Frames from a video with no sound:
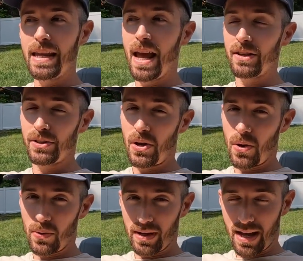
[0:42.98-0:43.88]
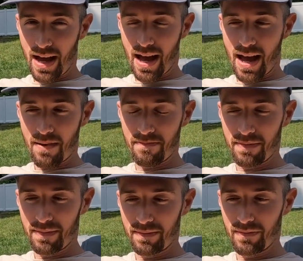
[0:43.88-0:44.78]
Yeah, so
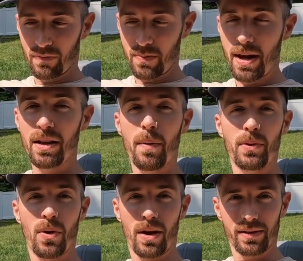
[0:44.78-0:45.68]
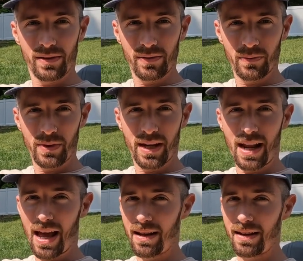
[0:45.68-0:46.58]
we made a couple calls. We had
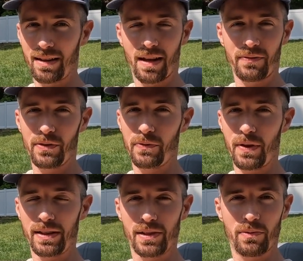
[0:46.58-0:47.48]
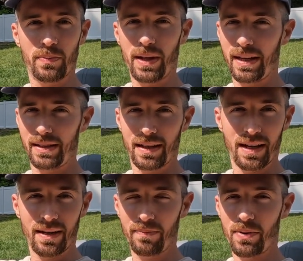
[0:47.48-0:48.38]
a few fences replaced
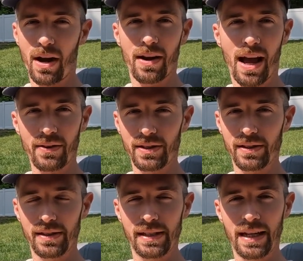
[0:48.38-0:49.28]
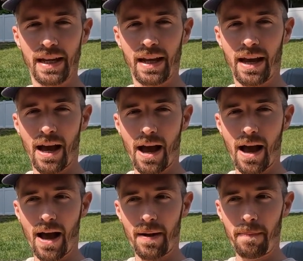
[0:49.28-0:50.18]
at prior houses.
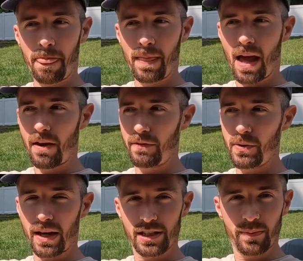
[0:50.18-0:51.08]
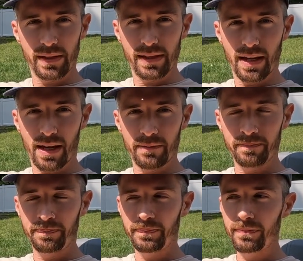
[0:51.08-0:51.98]
Had a few estimates done.